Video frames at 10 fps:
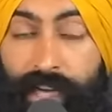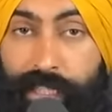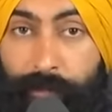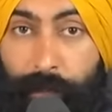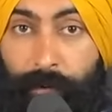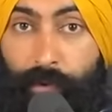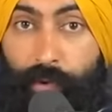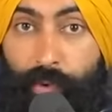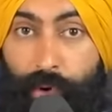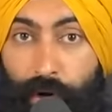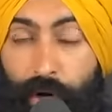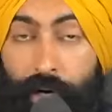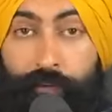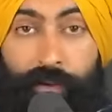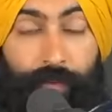it's people who
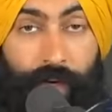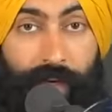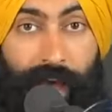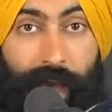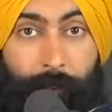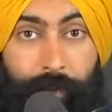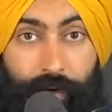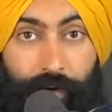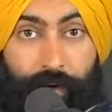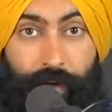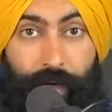earn from their capital.